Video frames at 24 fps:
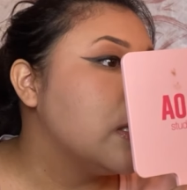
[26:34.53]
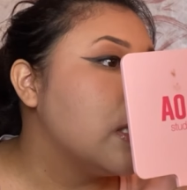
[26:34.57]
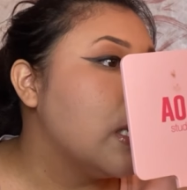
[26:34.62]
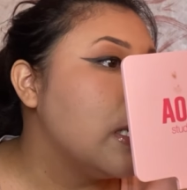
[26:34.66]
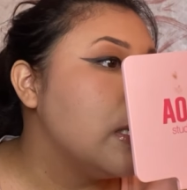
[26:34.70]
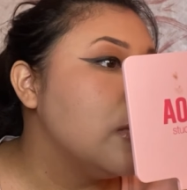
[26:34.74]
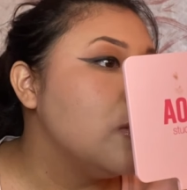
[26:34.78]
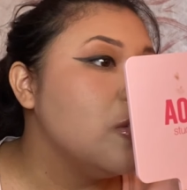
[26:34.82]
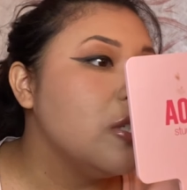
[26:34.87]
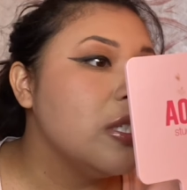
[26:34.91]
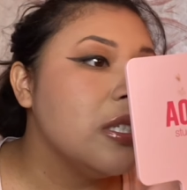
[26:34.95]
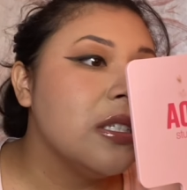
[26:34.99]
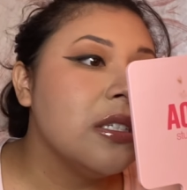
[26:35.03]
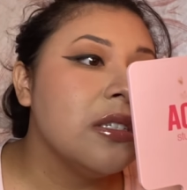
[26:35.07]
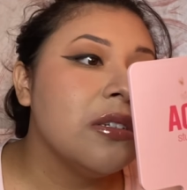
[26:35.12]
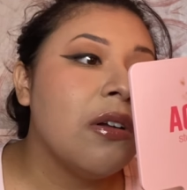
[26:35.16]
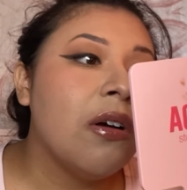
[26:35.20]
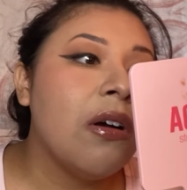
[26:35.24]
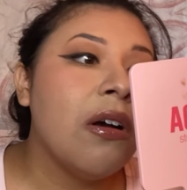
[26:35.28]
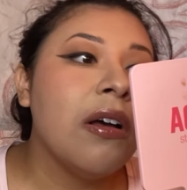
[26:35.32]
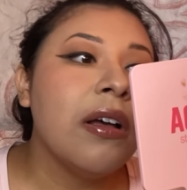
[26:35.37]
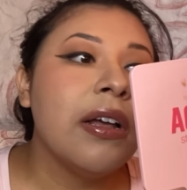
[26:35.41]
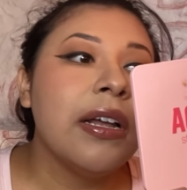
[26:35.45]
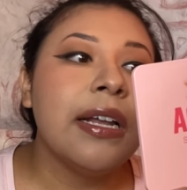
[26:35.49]
That is just
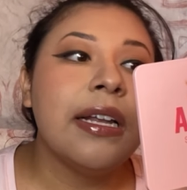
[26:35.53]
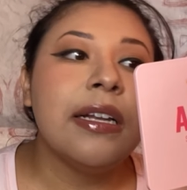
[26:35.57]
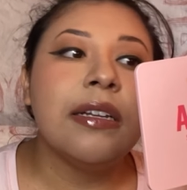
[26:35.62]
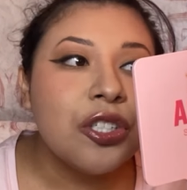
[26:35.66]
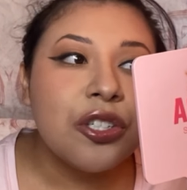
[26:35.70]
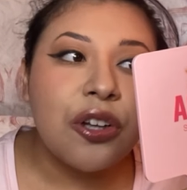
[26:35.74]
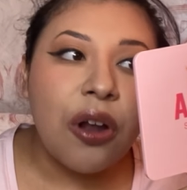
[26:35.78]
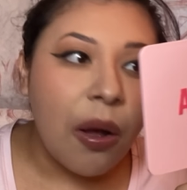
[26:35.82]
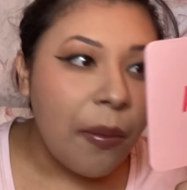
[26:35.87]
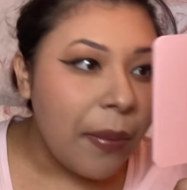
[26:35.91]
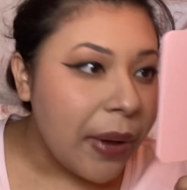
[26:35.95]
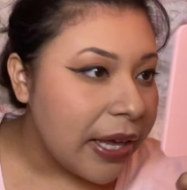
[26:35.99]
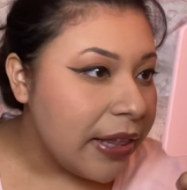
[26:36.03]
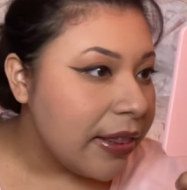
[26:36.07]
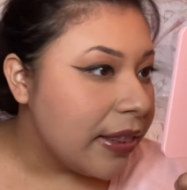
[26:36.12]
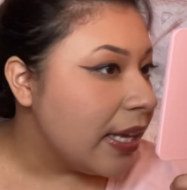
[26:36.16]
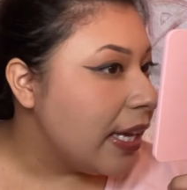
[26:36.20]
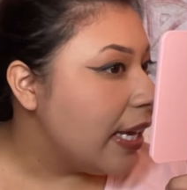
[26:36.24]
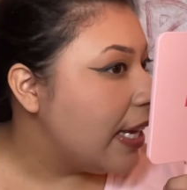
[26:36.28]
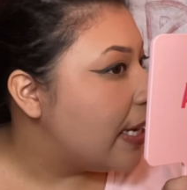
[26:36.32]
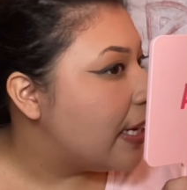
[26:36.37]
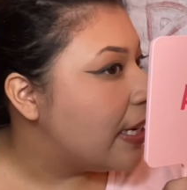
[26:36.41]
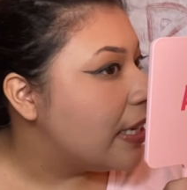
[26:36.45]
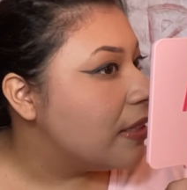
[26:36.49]
not my
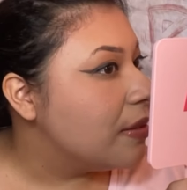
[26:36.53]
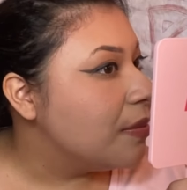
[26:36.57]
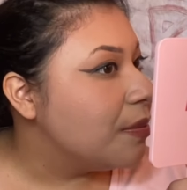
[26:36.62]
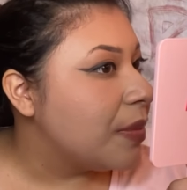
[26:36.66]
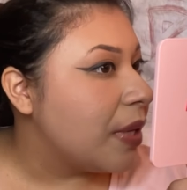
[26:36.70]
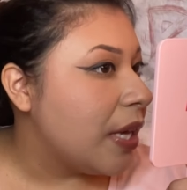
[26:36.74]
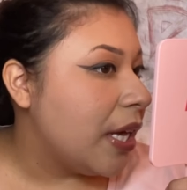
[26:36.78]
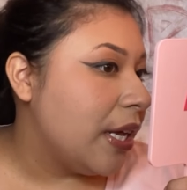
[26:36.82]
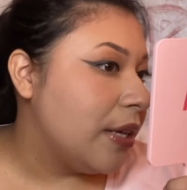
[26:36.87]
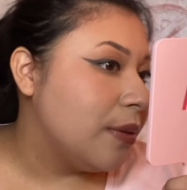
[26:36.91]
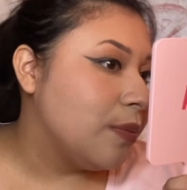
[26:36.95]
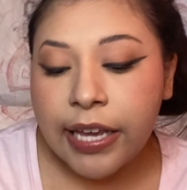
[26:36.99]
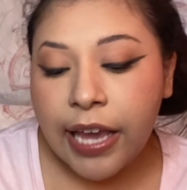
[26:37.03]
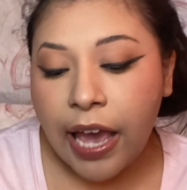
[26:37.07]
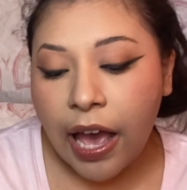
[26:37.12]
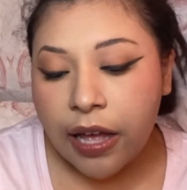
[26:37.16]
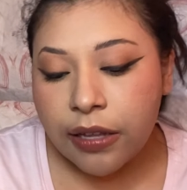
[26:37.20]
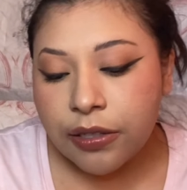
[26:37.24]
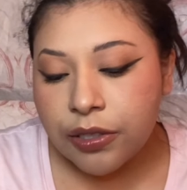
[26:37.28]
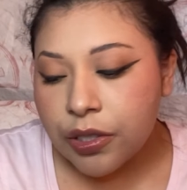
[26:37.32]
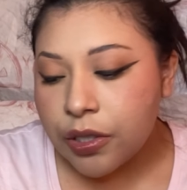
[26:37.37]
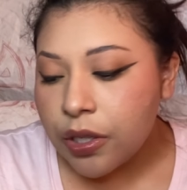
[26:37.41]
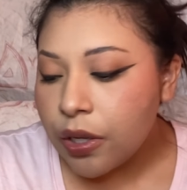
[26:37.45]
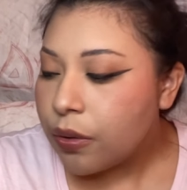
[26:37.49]
thing. But yeah,
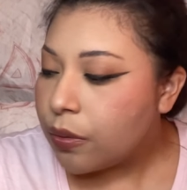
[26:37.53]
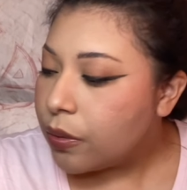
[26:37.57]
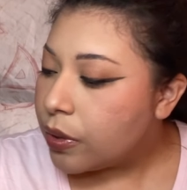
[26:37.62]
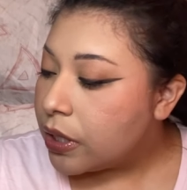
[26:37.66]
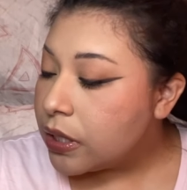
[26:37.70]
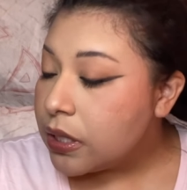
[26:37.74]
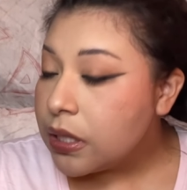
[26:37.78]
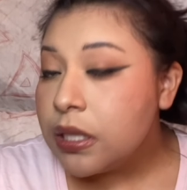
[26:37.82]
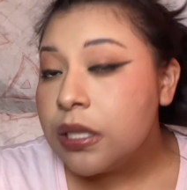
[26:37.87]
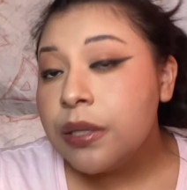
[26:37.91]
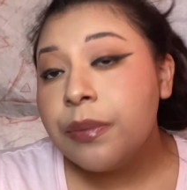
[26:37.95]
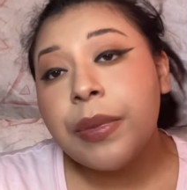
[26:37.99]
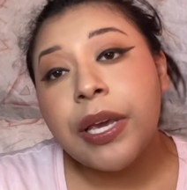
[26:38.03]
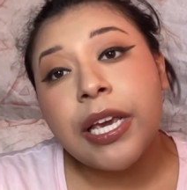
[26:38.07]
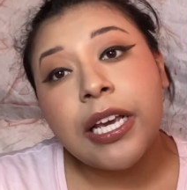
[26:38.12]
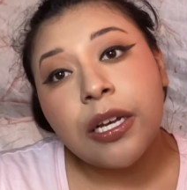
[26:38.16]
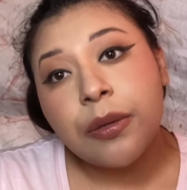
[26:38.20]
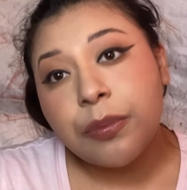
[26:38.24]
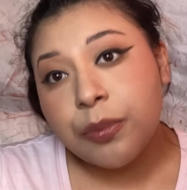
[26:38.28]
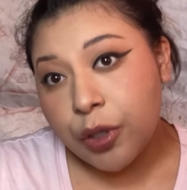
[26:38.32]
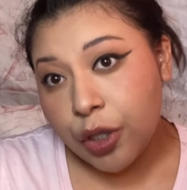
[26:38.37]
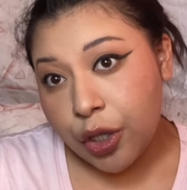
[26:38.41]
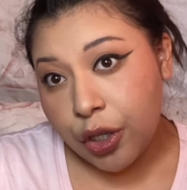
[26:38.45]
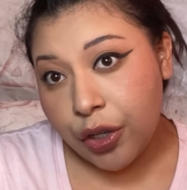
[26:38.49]
so this is the
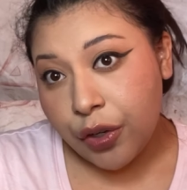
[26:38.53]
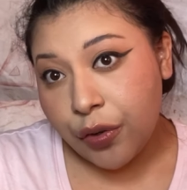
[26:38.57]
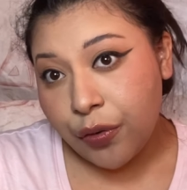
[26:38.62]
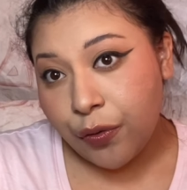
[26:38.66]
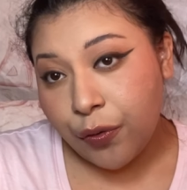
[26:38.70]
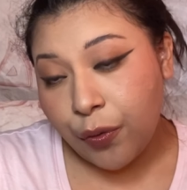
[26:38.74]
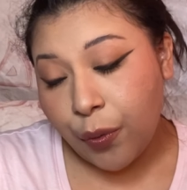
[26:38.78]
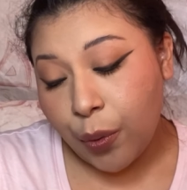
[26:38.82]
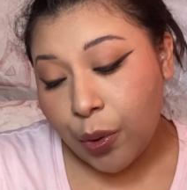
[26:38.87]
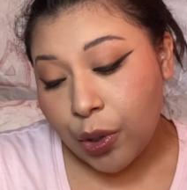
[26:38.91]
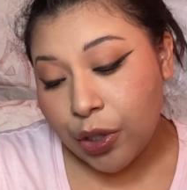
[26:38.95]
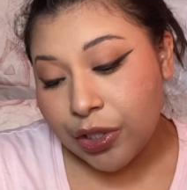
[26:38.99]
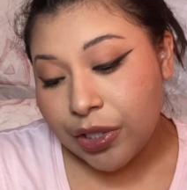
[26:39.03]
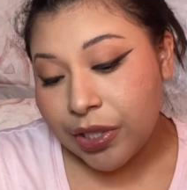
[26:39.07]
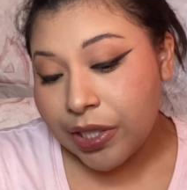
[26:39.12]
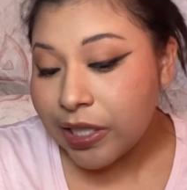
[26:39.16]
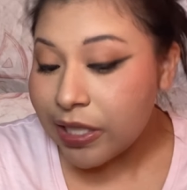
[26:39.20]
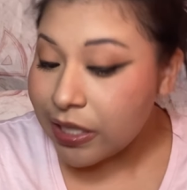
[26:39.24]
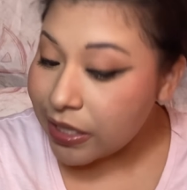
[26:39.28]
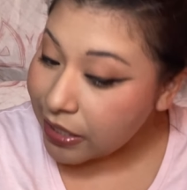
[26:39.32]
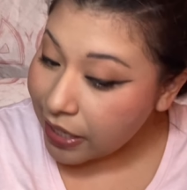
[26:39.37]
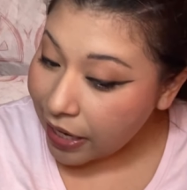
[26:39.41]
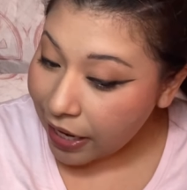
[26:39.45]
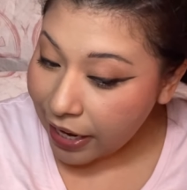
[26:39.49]
makeup look for
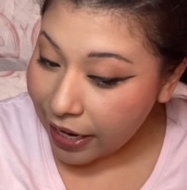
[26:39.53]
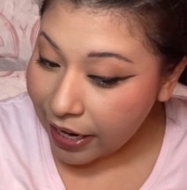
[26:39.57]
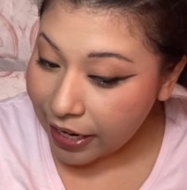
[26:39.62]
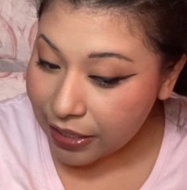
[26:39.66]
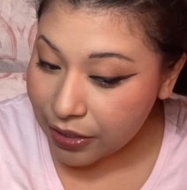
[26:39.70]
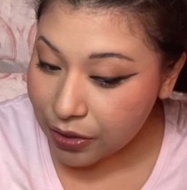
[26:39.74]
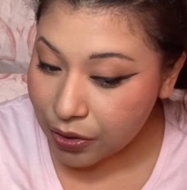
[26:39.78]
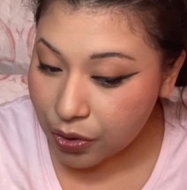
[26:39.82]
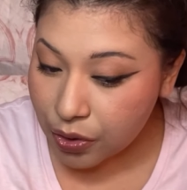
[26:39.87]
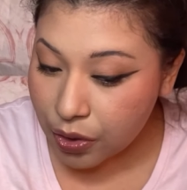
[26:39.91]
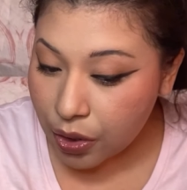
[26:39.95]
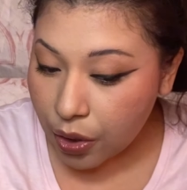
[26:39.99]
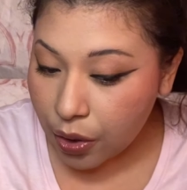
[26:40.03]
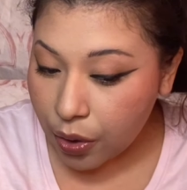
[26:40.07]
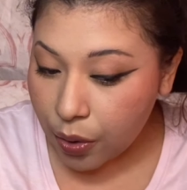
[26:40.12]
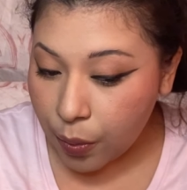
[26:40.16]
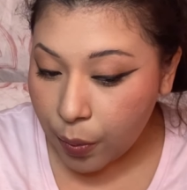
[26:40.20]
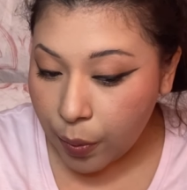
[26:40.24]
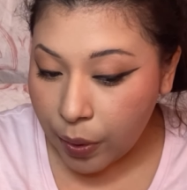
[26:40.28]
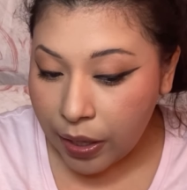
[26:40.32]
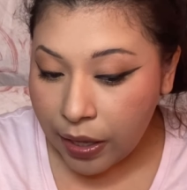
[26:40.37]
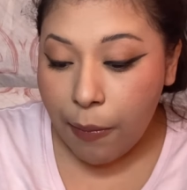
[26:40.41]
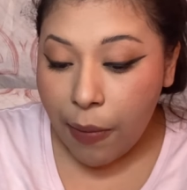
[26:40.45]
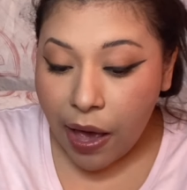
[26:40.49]
today.
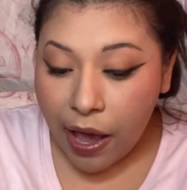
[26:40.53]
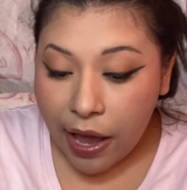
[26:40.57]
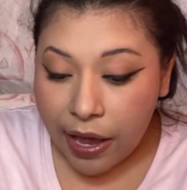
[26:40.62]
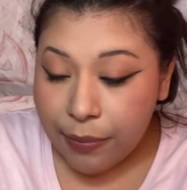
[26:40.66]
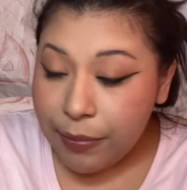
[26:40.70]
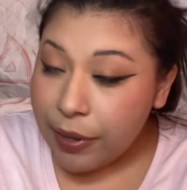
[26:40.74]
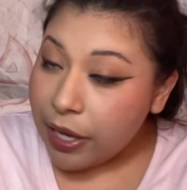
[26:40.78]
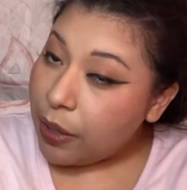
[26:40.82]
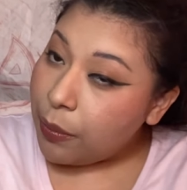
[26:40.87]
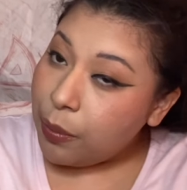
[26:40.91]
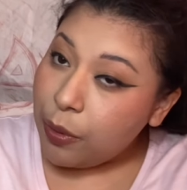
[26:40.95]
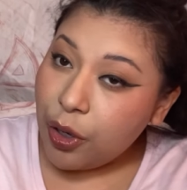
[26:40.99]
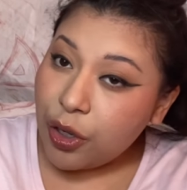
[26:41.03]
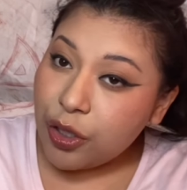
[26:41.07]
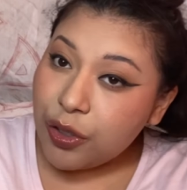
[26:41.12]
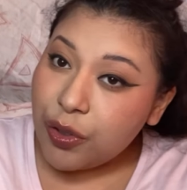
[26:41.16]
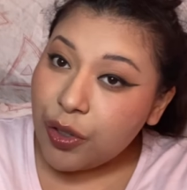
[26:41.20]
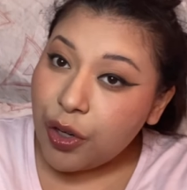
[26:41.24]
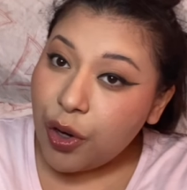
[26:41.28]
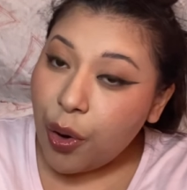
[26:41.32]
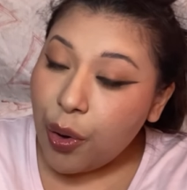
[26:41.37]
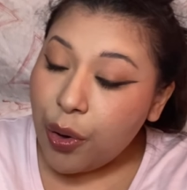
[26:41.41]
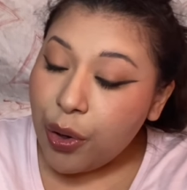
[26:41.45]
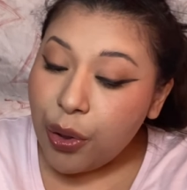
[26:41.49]
So my makeup look
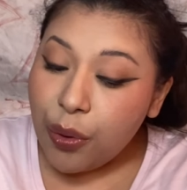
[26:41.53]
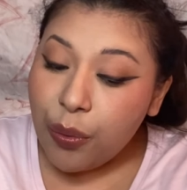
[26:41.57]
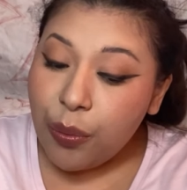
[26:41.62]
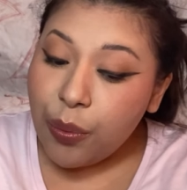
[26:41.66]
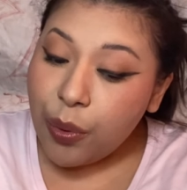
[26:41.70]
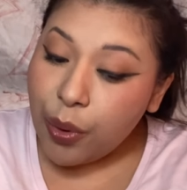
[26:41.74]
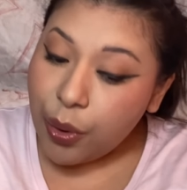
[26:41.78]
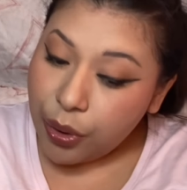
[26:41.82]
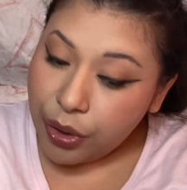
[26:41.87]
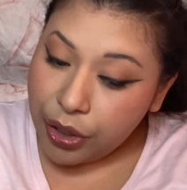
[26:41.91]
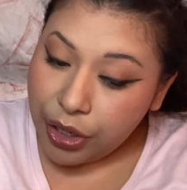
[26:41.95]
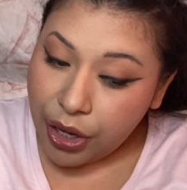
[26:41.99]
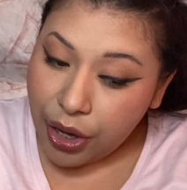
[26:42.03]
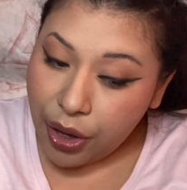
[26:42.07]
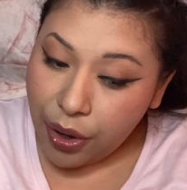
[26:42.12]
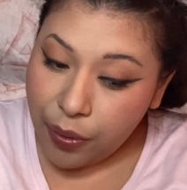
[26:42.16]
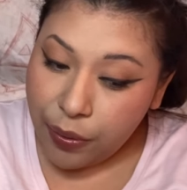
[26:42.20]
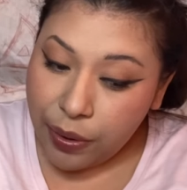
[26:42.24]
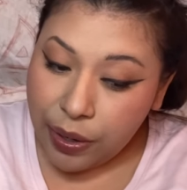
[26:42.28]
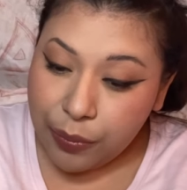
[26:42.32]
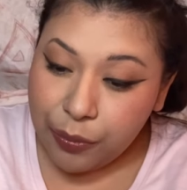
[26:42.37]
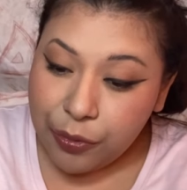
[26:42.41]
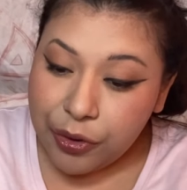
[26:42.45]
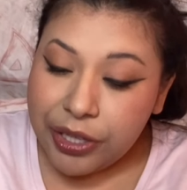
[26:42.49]
to go to the rodeo.
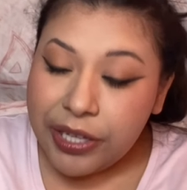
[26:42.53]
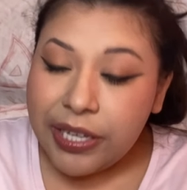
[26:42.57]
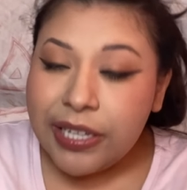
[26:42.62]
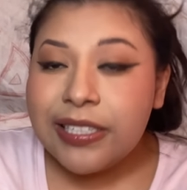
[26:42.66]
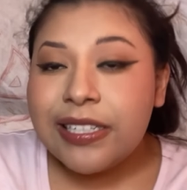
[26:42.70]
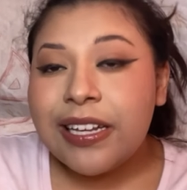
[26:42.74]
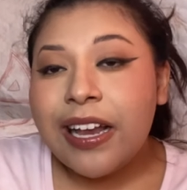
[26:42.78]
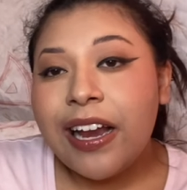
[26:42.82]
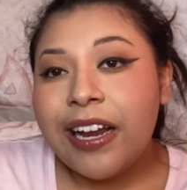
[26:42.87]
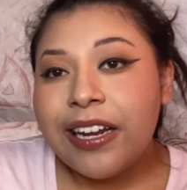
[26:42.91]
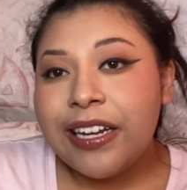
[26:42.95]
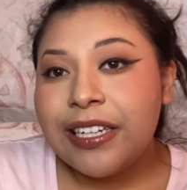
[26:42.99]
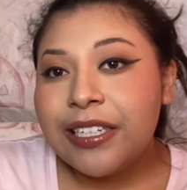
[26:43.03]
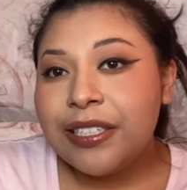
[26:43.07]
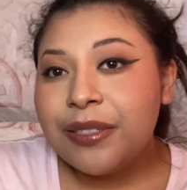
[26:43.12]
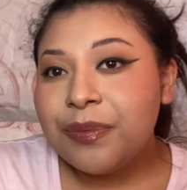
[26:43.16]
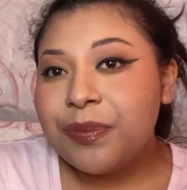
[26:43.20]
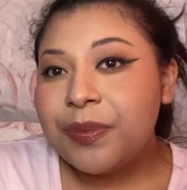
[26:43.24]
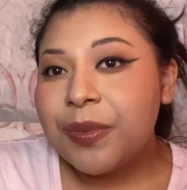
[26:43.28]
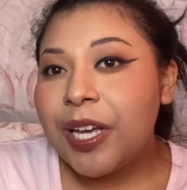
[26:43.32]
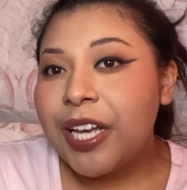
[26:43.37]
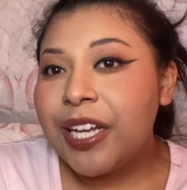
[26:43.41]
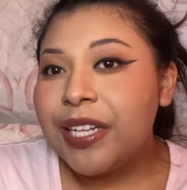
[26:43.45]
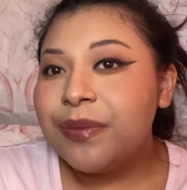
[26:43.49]
I'm really excited,
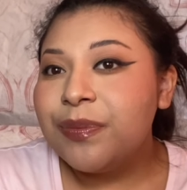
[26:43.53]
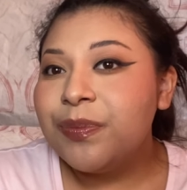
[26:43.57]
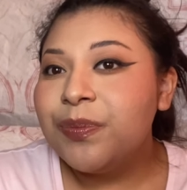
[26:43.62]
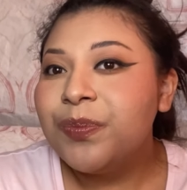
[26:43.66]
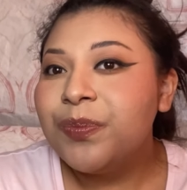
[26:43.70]
but